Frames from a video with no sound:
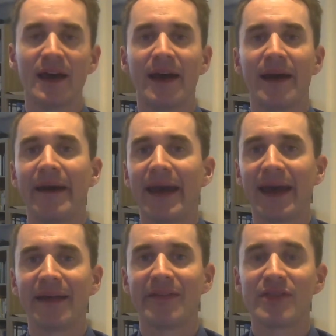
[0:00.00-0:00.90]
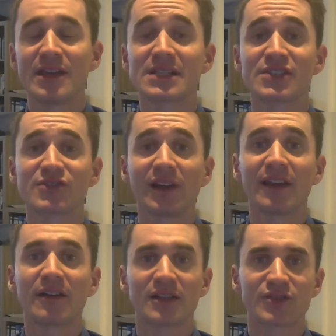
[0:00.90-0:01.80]
And this is really
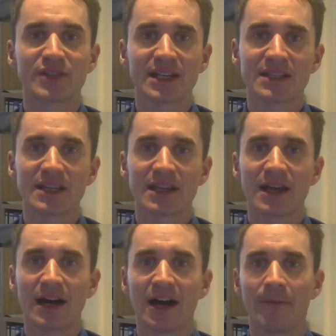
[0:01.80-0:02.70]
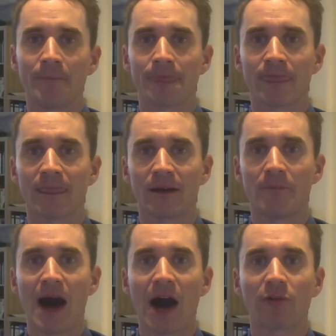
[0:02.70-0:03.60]
contradicting
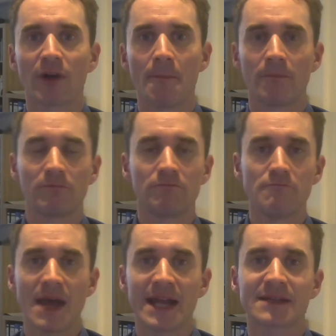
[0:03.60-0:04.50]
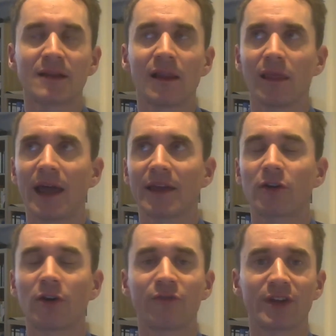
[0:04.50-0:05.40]
our mental
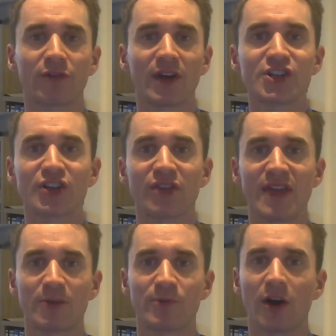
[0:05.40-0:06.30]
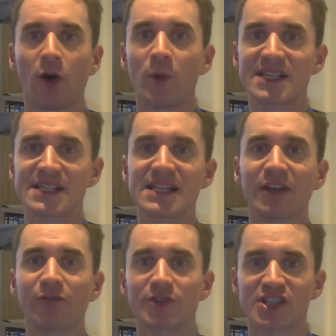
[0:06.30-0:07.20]
configuration, that we are always seeking
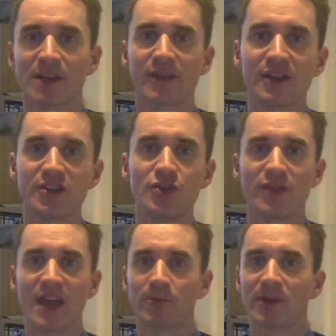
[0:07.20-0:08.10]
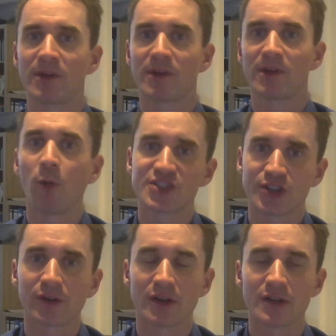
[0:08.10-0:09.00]
for something new, that we are
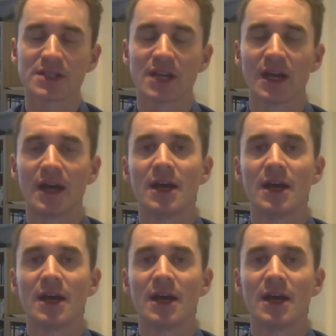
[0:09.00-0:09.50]
always curious.